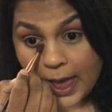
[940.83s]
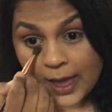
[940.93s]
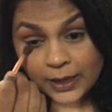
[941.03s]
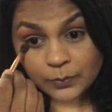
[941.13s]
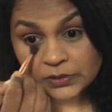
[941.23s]

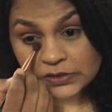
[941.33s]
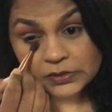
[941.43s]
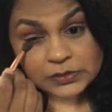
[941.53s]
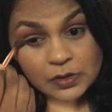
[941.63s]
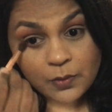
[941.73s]
I was
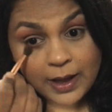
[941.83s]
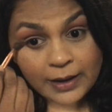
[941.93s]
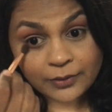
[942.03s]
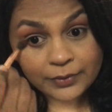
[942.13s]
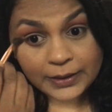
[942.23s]
so
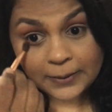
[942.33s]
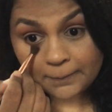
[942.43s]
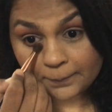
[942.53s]
angry.